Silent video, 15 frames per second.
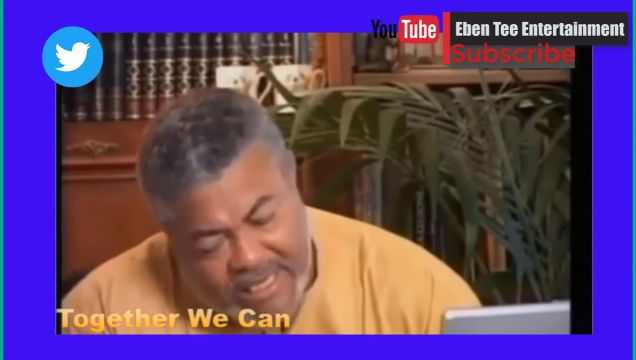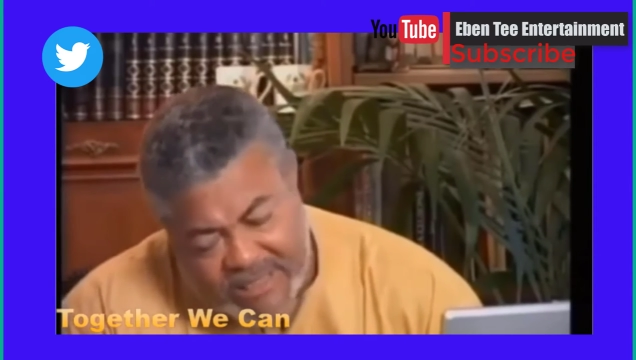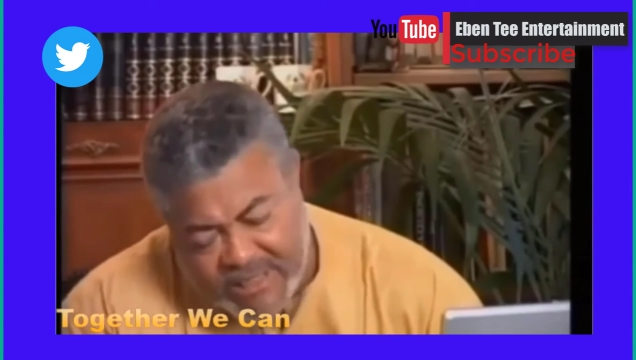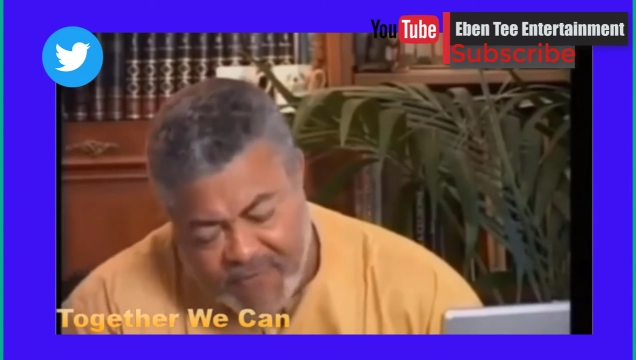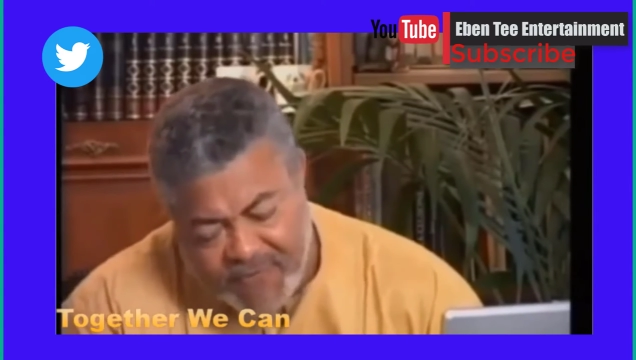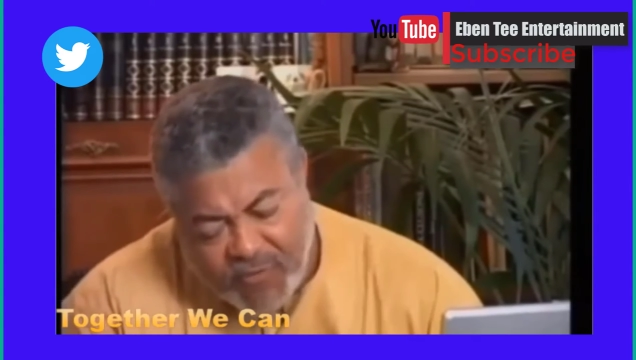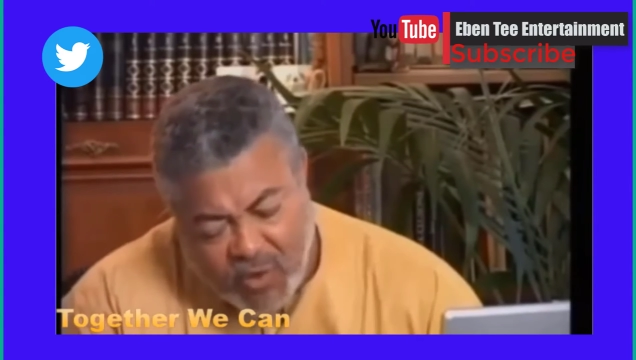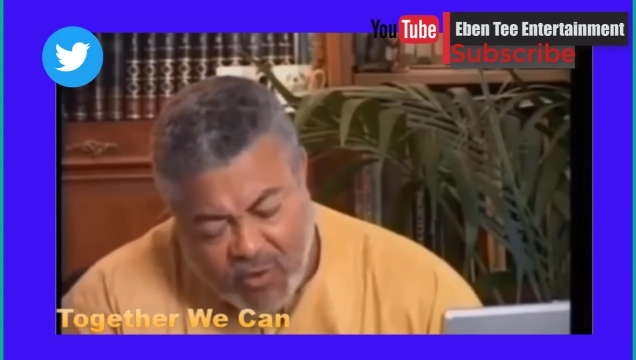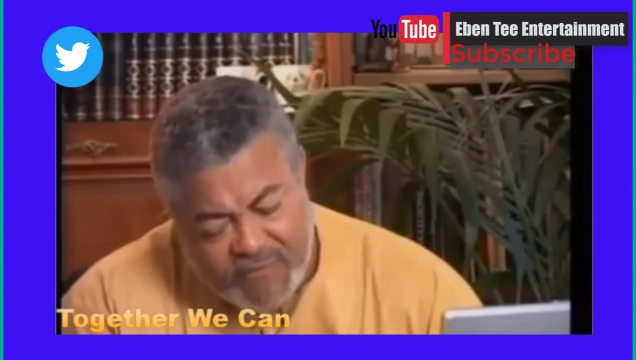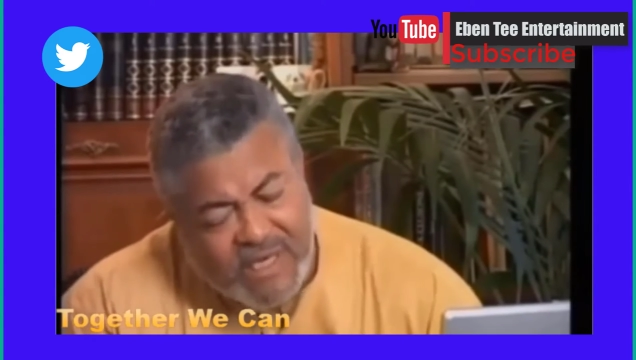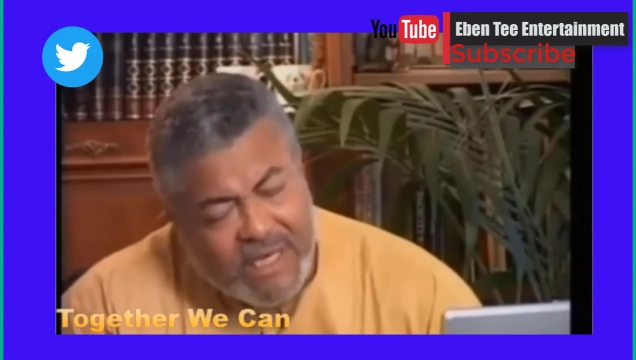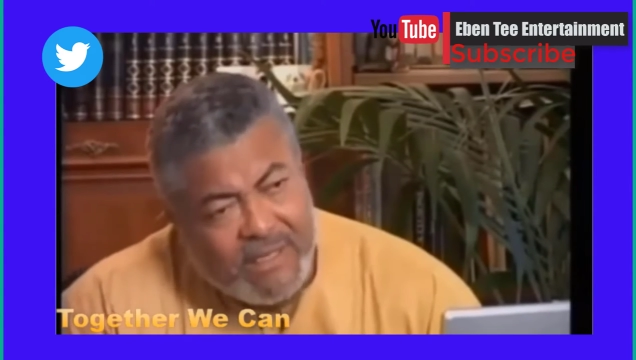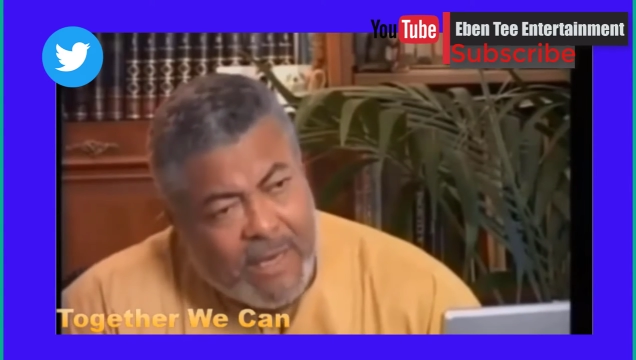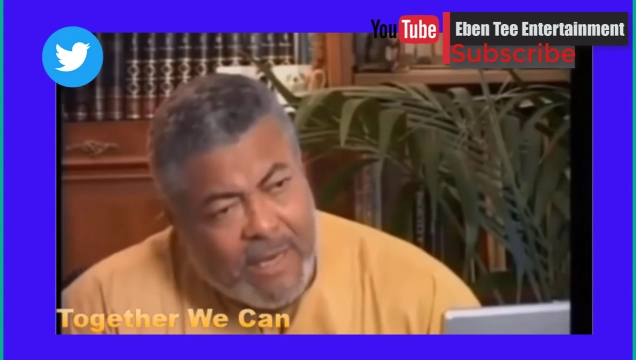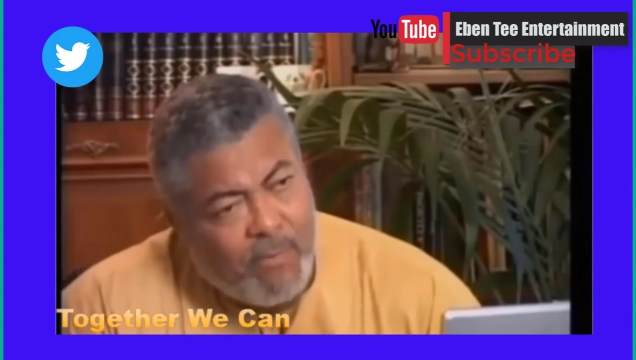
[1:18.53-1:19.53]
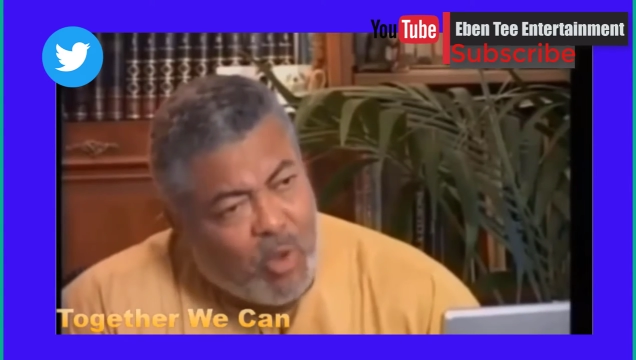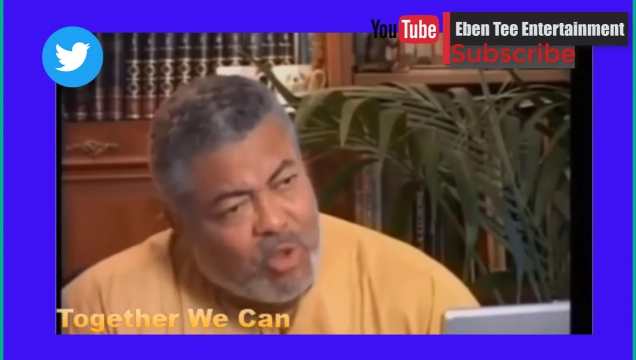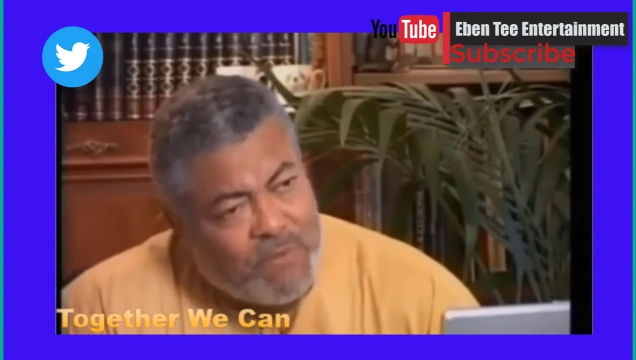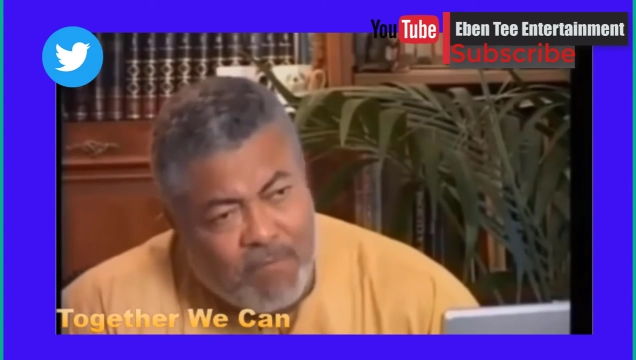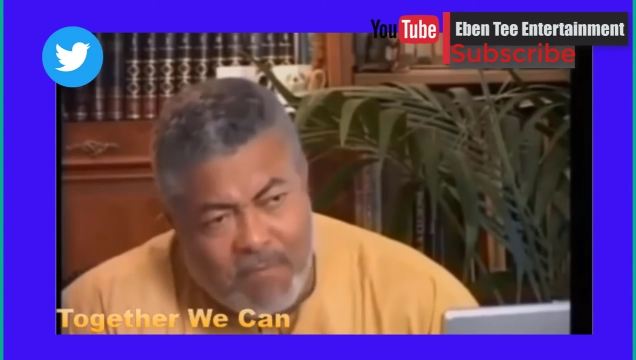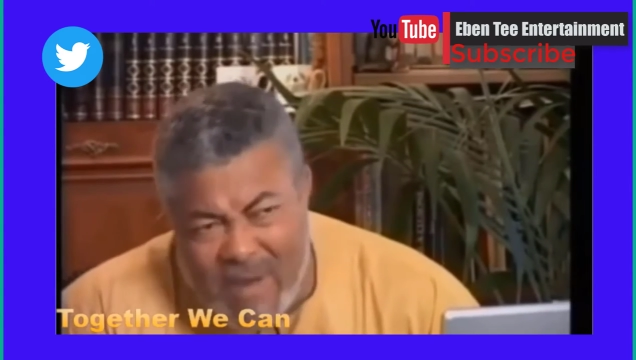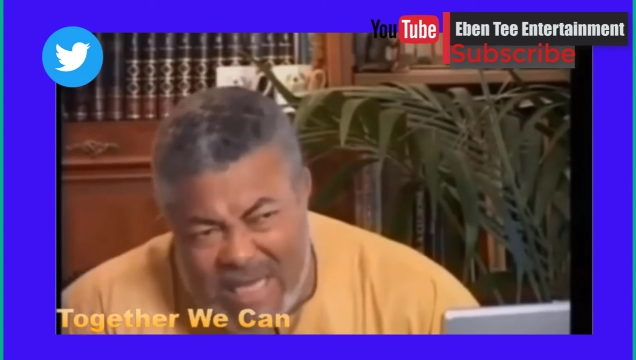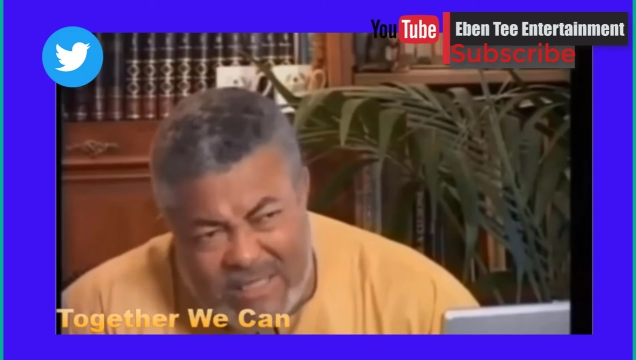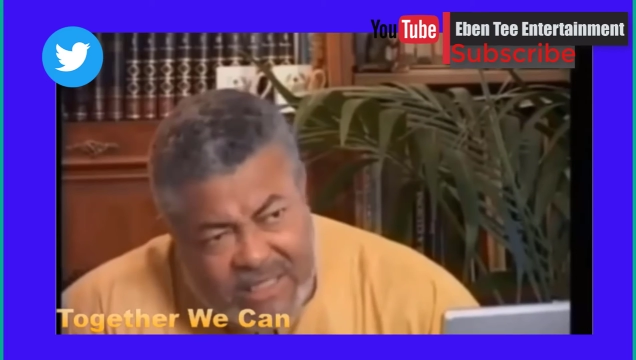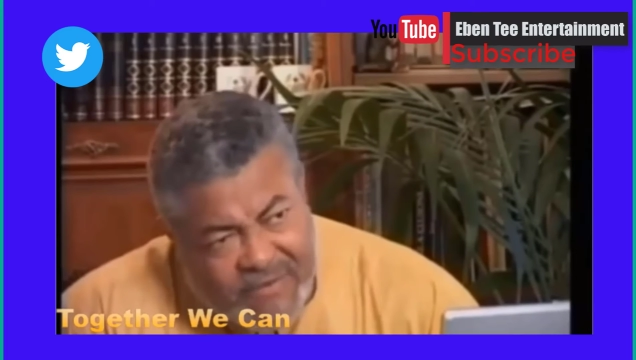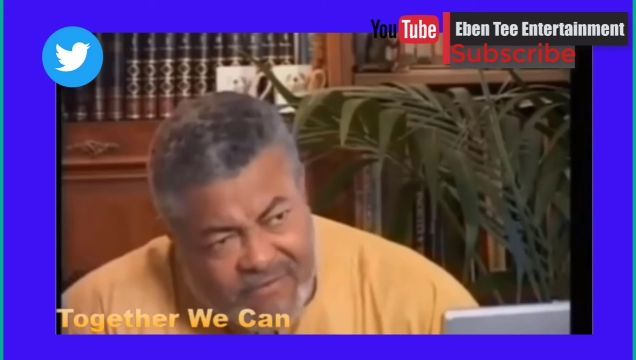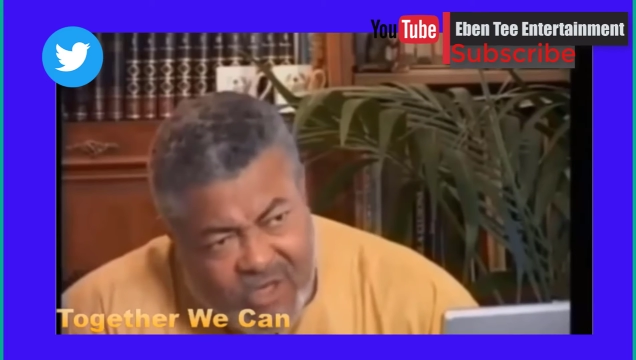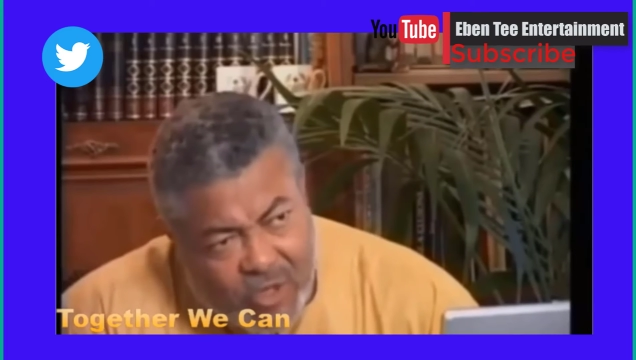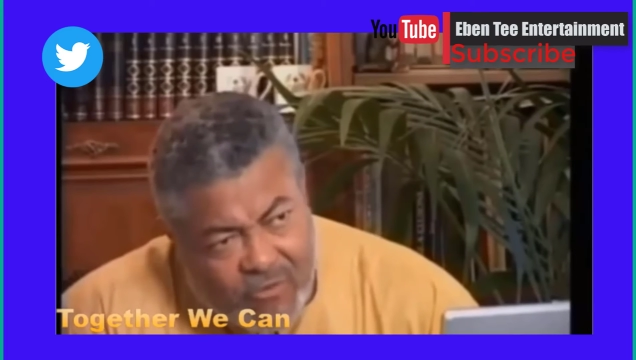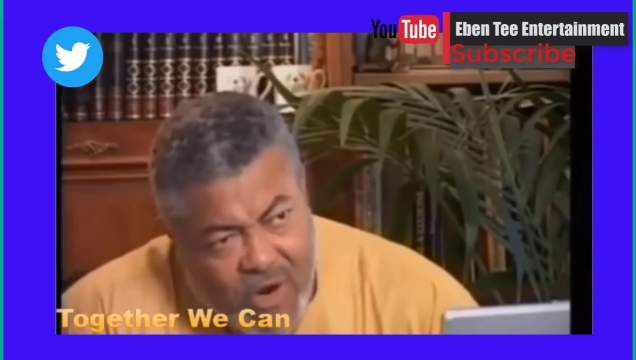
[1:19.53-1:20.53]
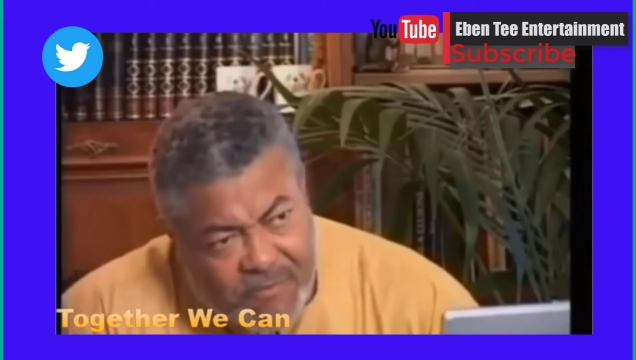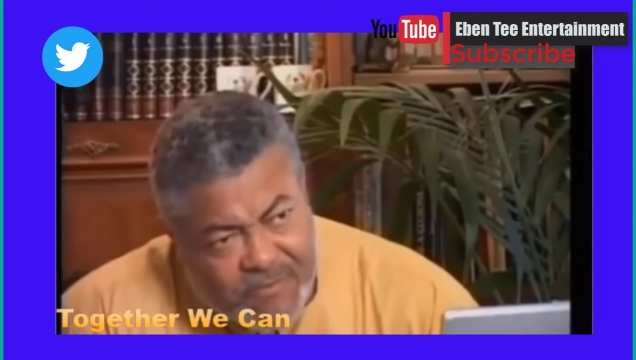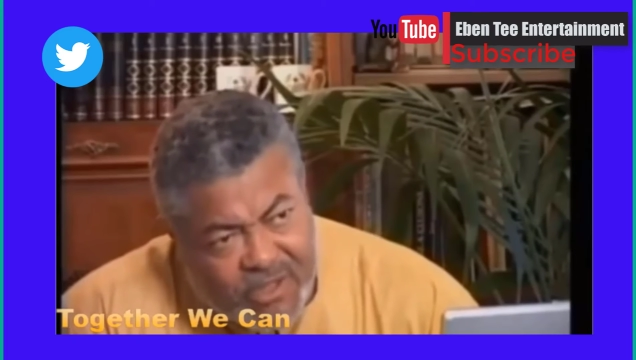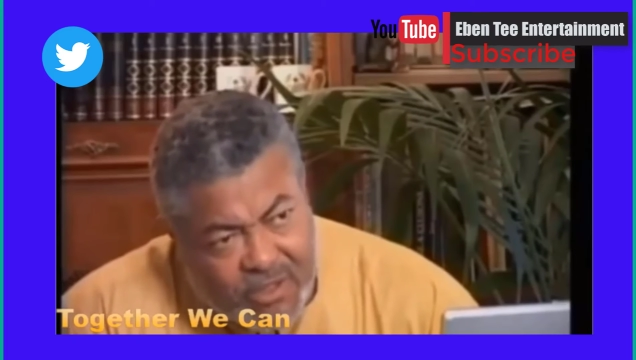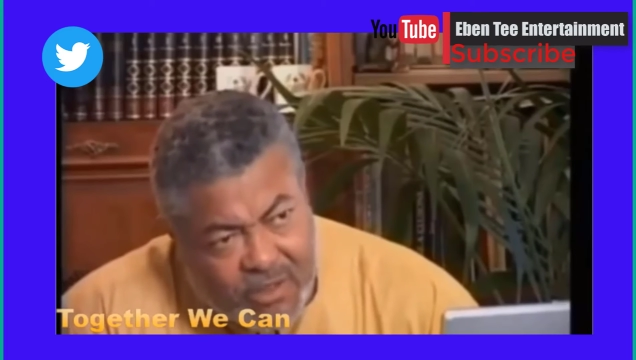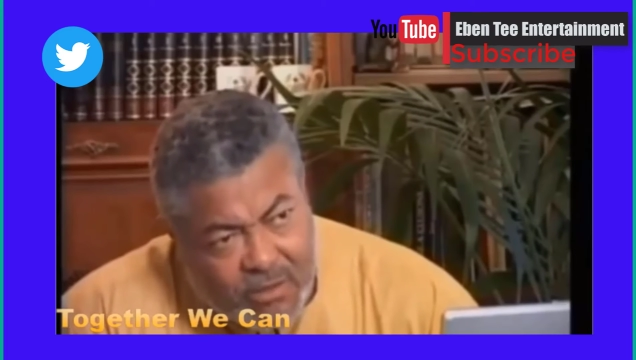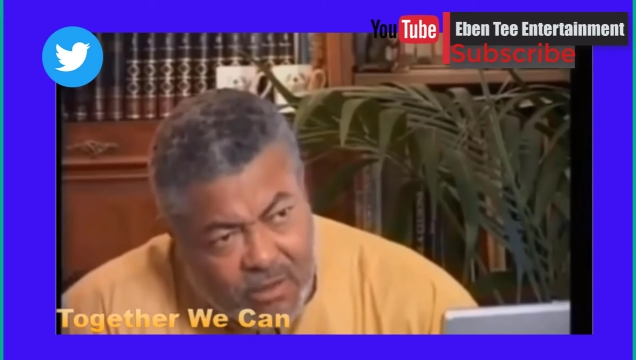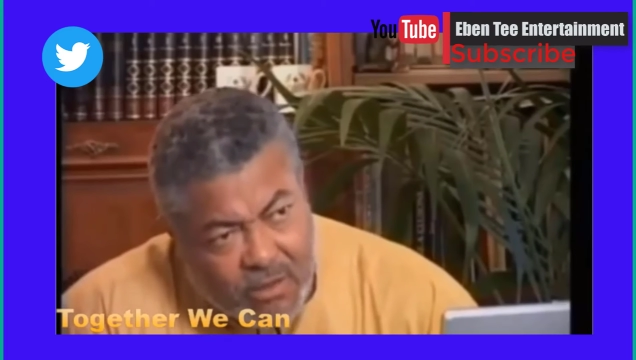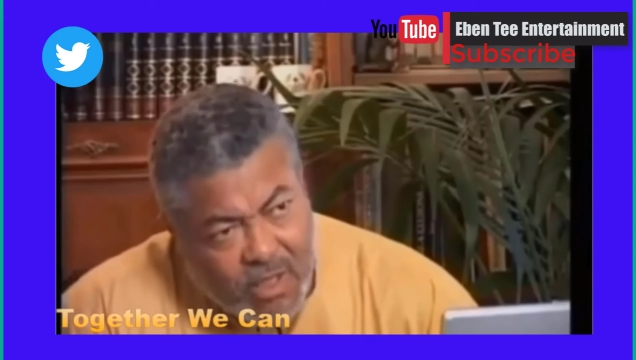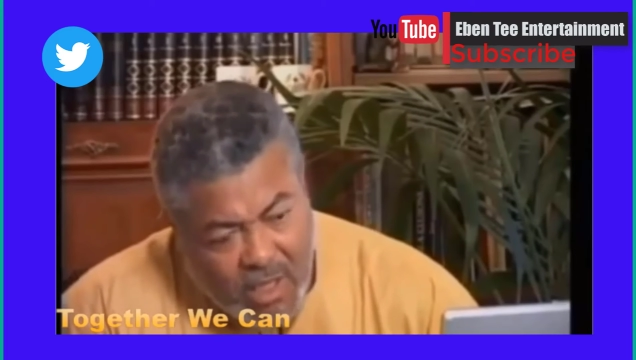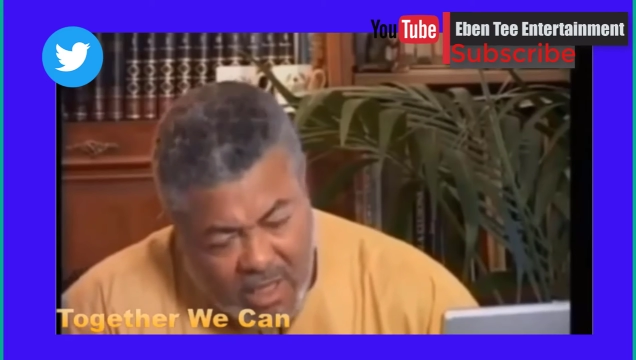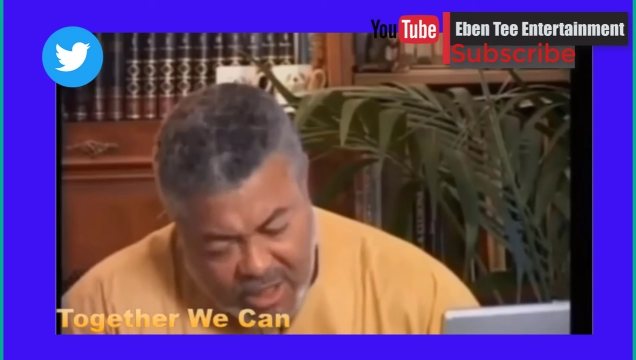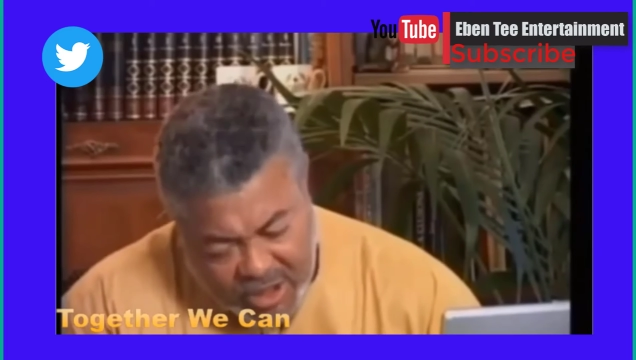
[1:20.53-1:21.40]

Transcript: is involved in the most massive corruption,